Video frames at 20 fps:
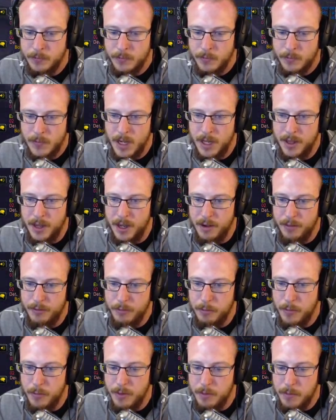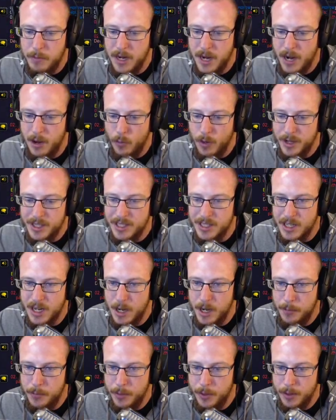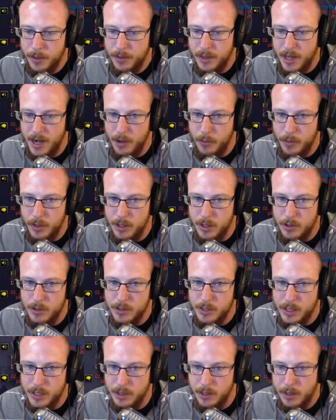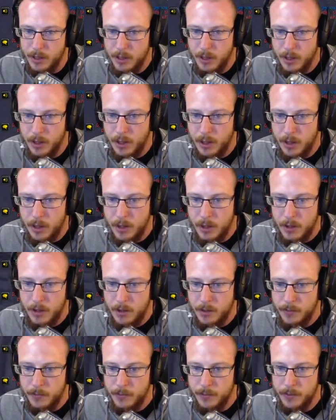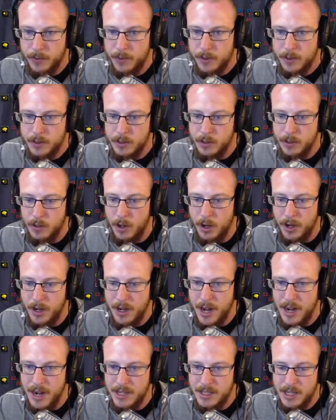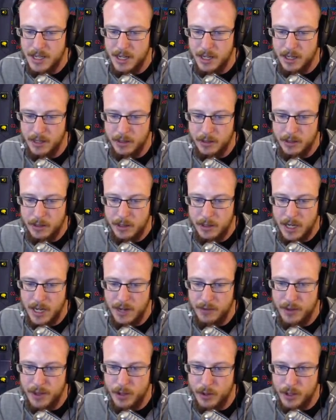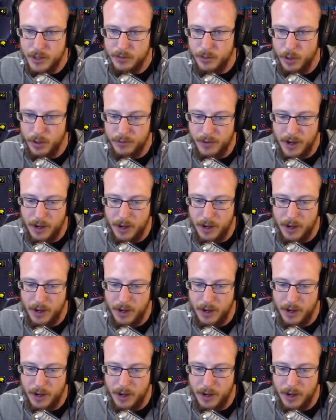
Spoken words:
And then if PI wasn't up, then I would use it. So on a 19, even though it's fortified, I